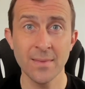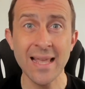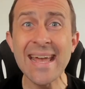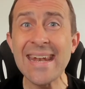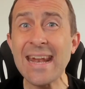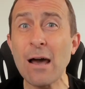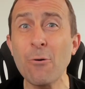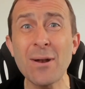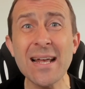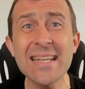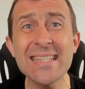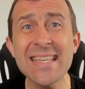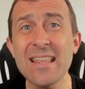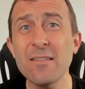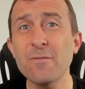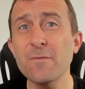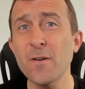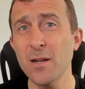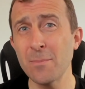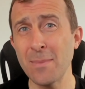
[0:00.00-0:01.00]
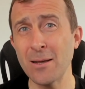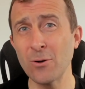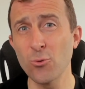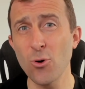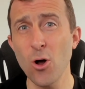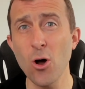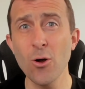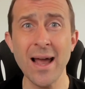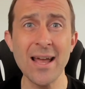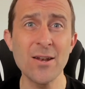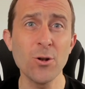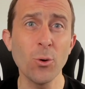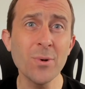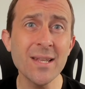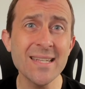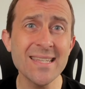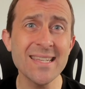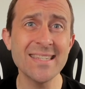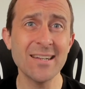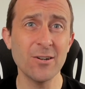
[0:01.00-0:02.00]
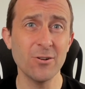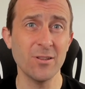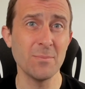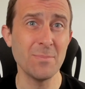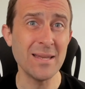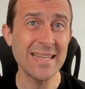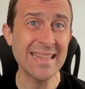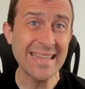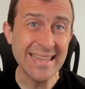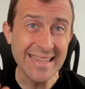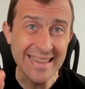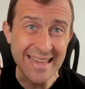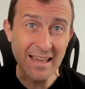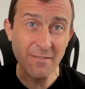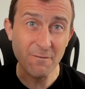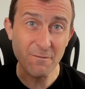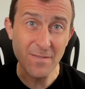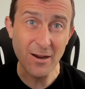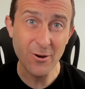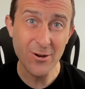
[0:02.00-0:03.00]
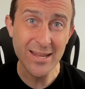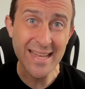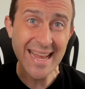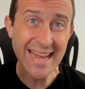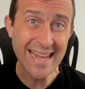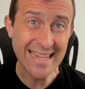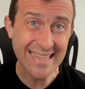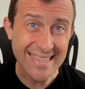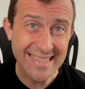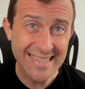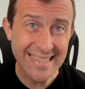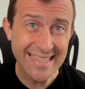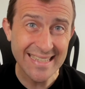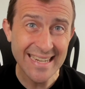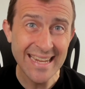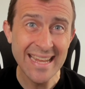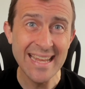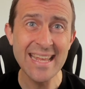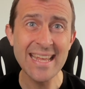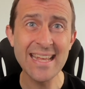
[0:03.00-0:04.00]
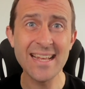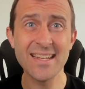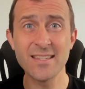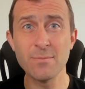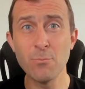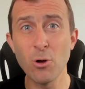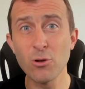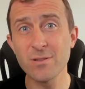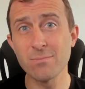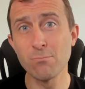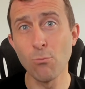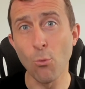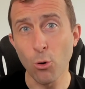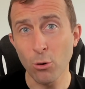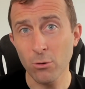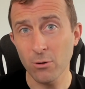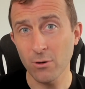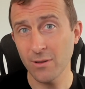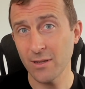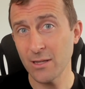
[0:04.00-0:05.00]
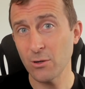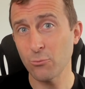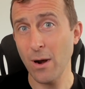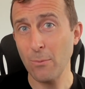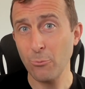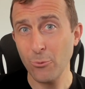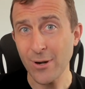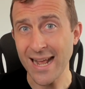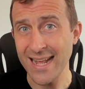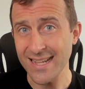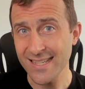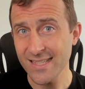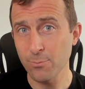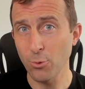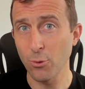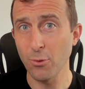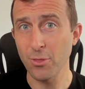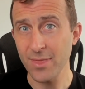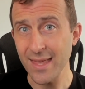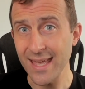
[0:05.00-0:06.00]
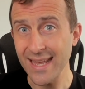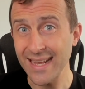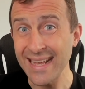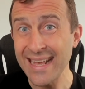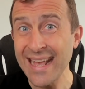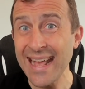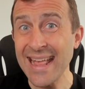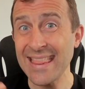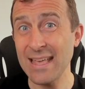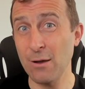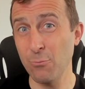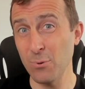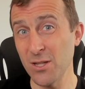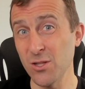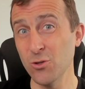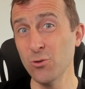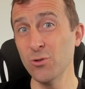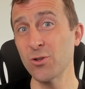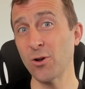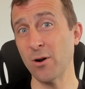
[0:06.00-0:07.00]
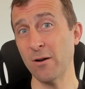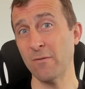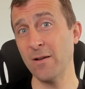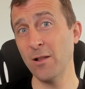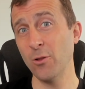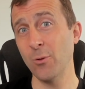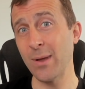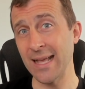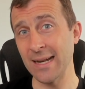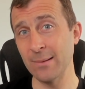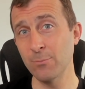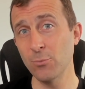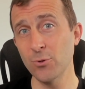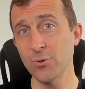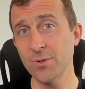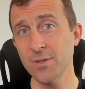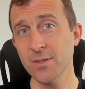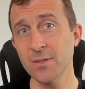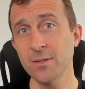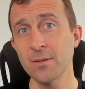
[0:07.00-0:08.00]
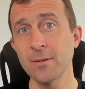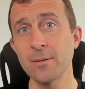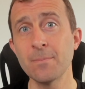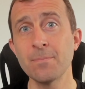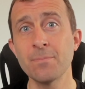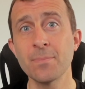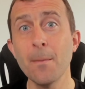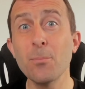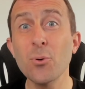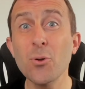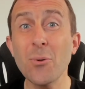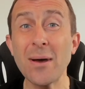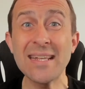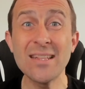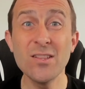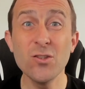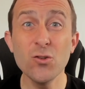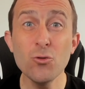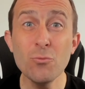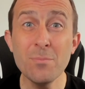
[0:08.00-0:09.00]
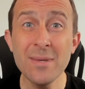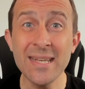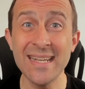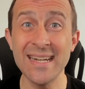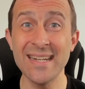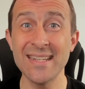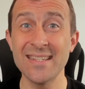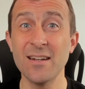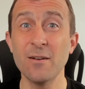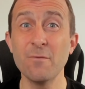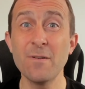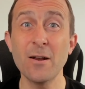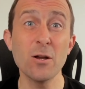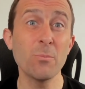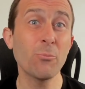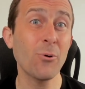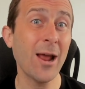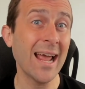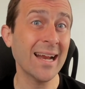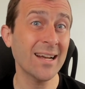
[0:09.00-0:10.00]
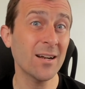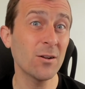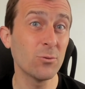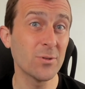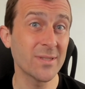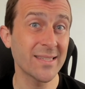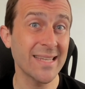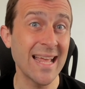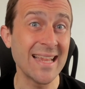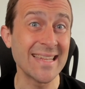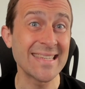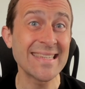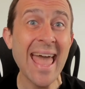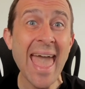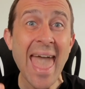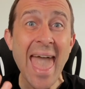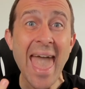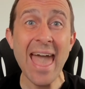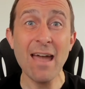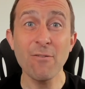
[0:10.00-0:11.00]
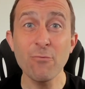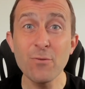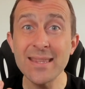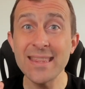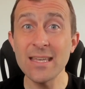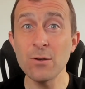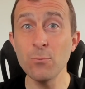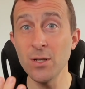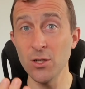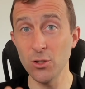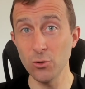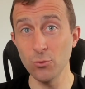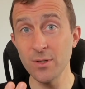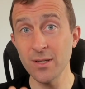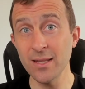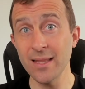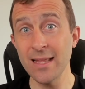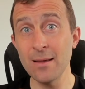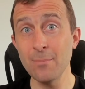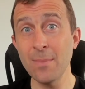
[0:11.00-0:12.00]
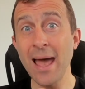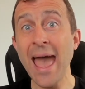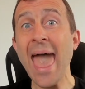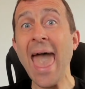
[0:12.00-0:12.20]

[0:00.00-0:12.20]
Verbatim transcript: Now, when I say the fundamental wrong, I don't necessarily mean that in that very instant is the most morally reprehensible thing that we do to our fellow animals. But what I do mean is, in a very practical sense, everything we do to them